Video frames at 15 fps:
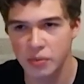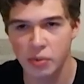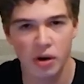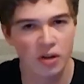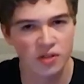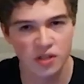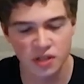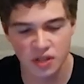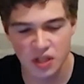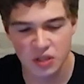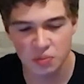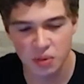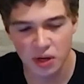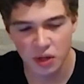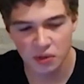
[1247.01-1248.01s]
parts into his
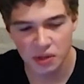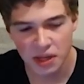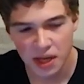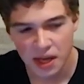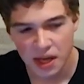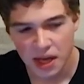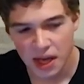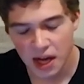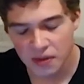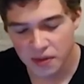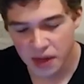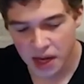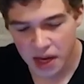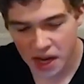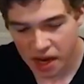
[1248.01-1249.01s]
build. And
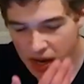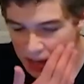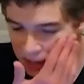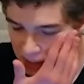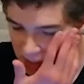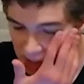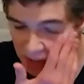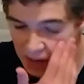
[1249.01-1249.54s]
then